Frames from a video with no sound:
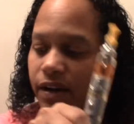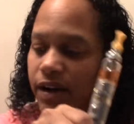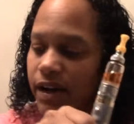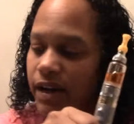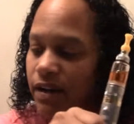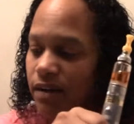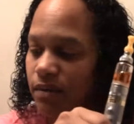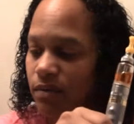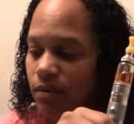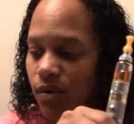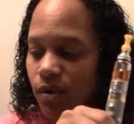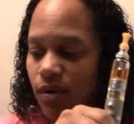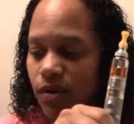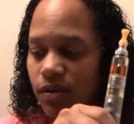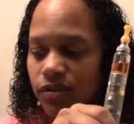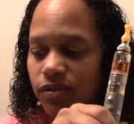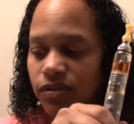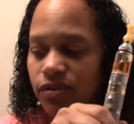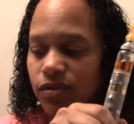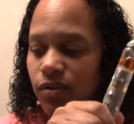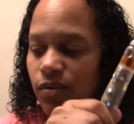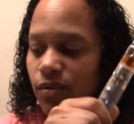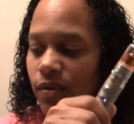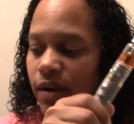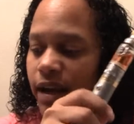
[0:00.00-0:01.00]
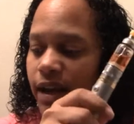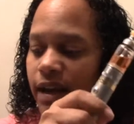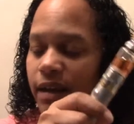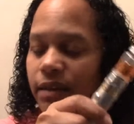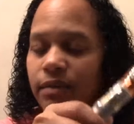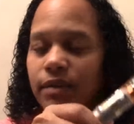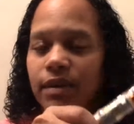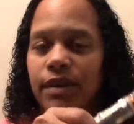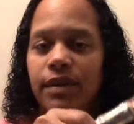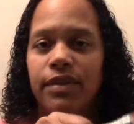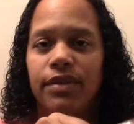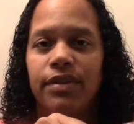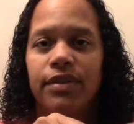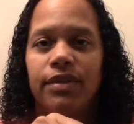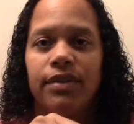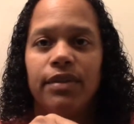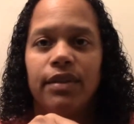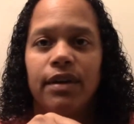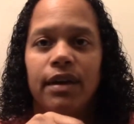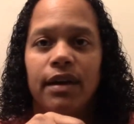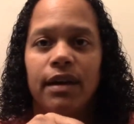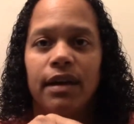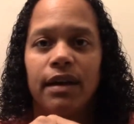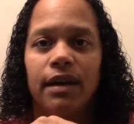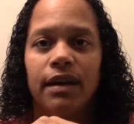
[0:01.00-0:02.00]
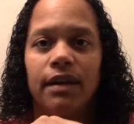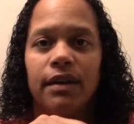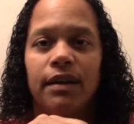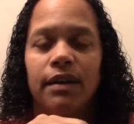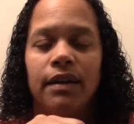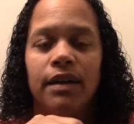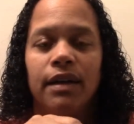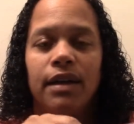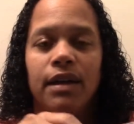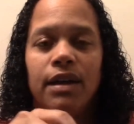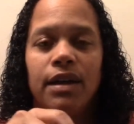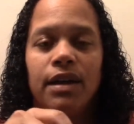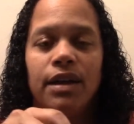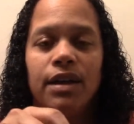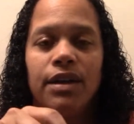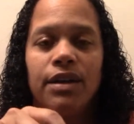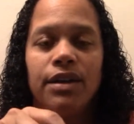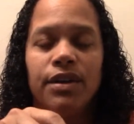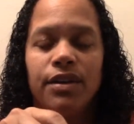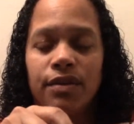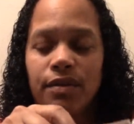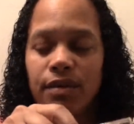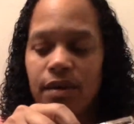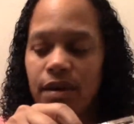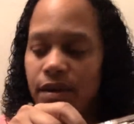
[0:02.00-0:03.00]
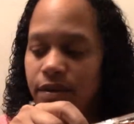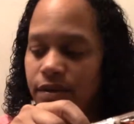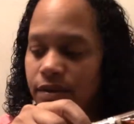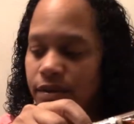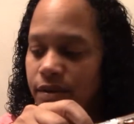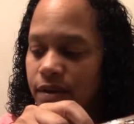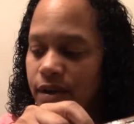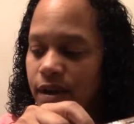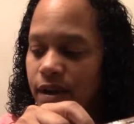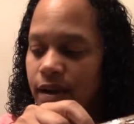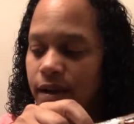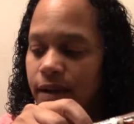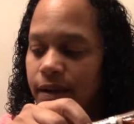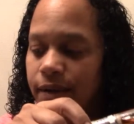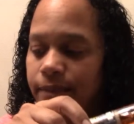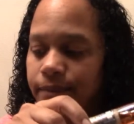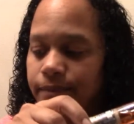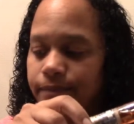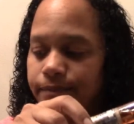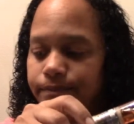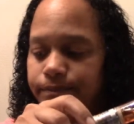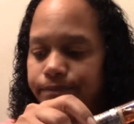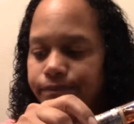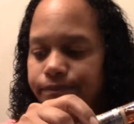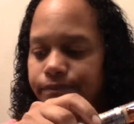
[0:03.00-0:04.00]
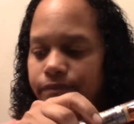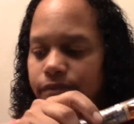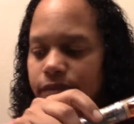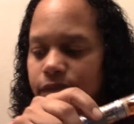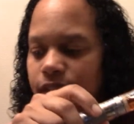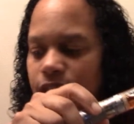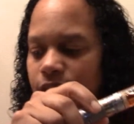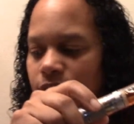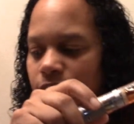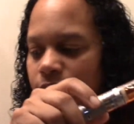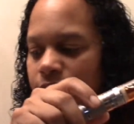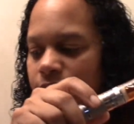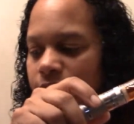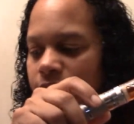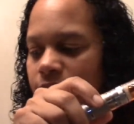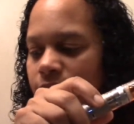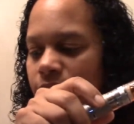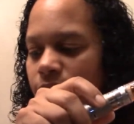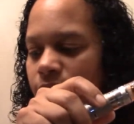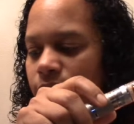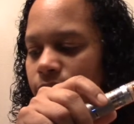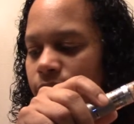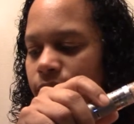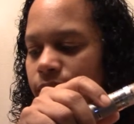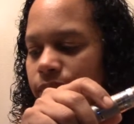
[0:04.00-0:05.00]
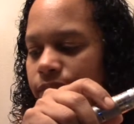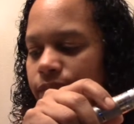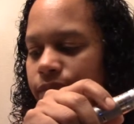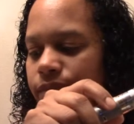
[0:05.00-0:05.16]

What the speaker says: and it works great with your other, you know, Ego